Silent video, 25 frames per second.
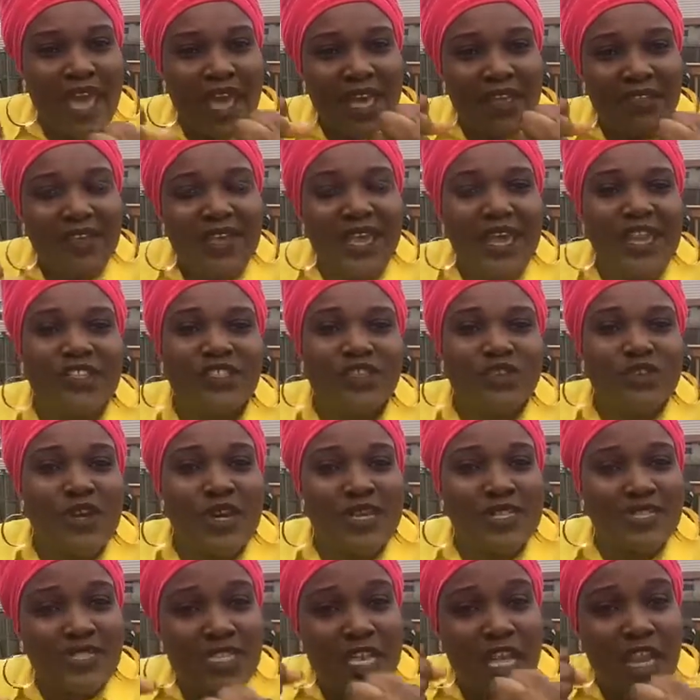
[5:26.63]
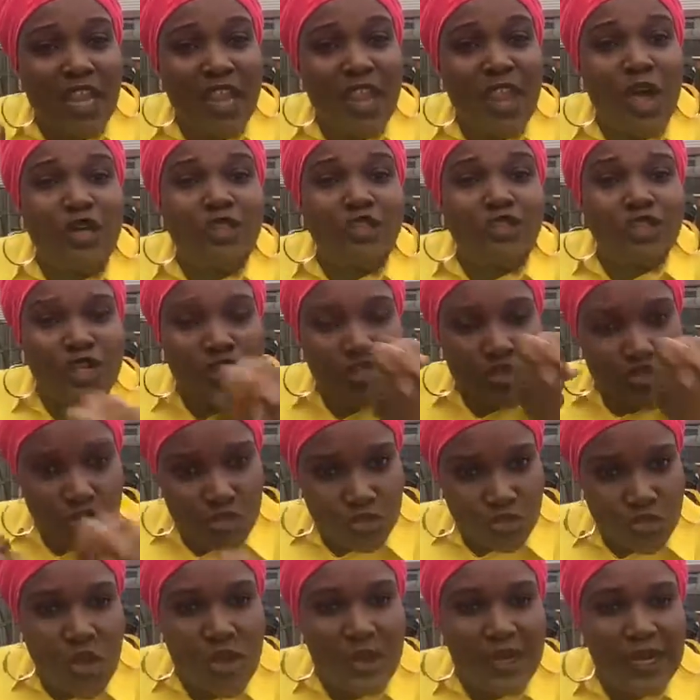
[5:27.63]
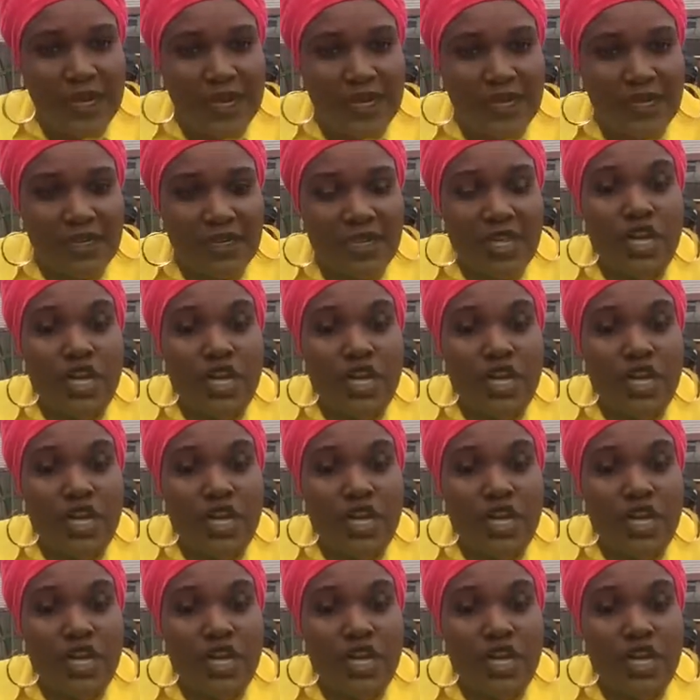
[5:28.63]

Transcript: the hair strands a lot stronger.